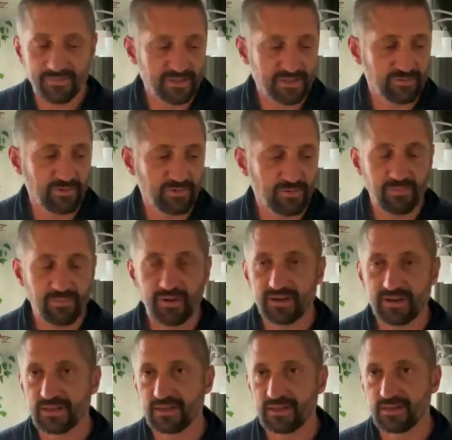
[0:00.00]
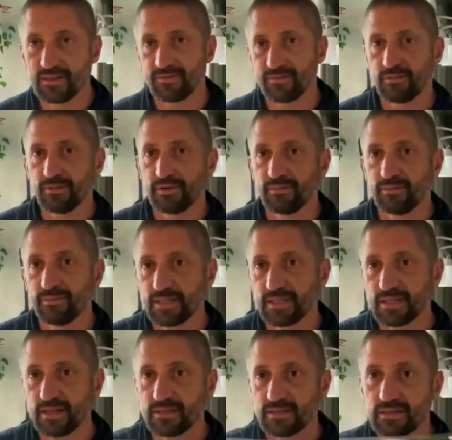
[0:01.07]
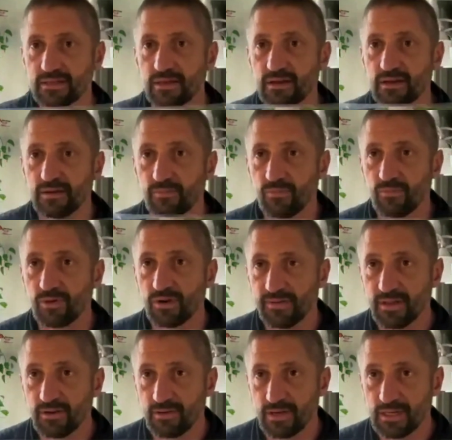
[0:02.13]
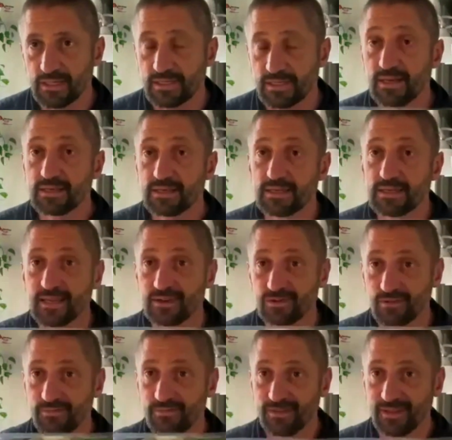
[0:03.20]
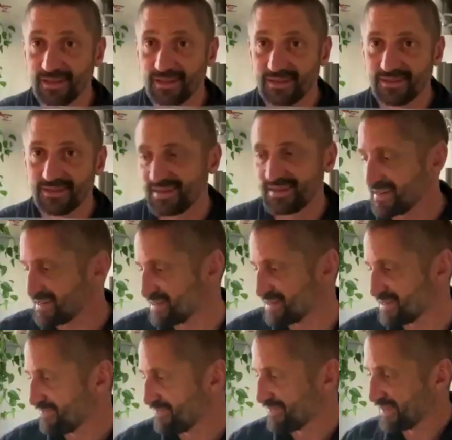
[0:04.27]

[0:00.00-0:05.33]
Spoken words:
So we won't come back to these for a little bit, but that's one of the ingredients that is essential for this dish.